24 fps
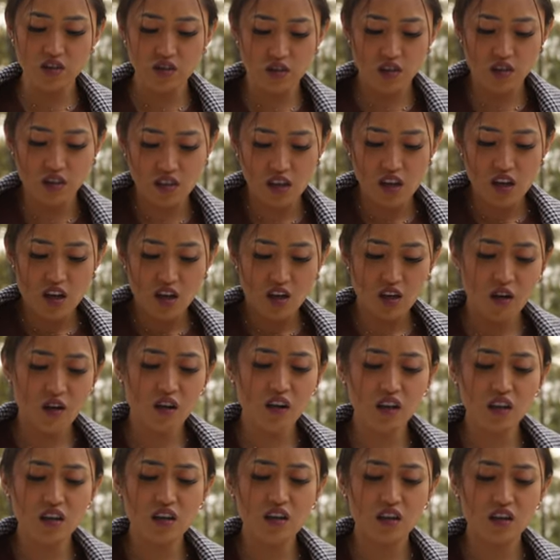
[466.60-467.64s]
do this. No,
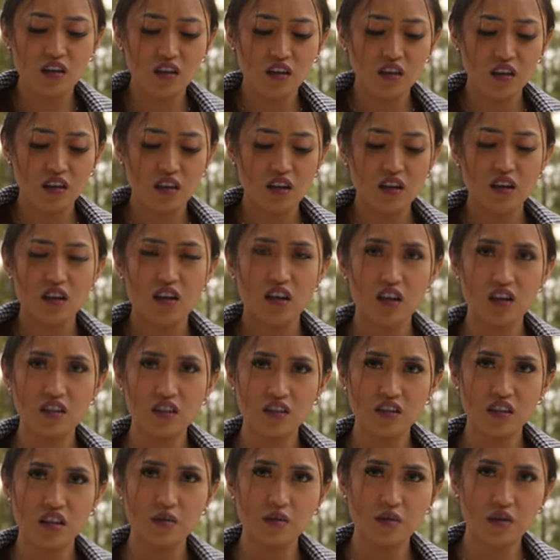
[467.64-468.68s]
hang on. Hang
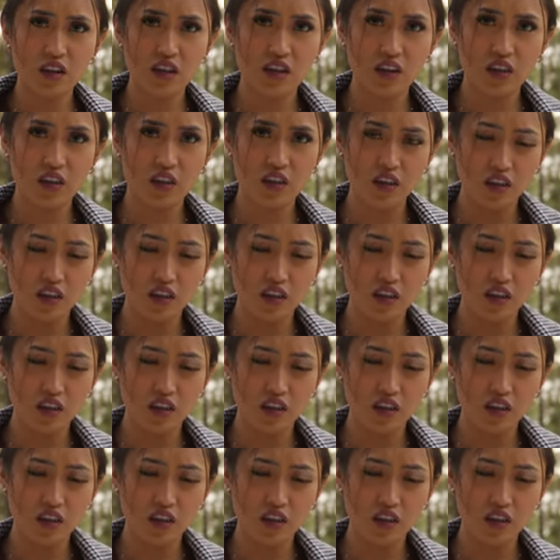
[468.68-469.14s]
on. Give me like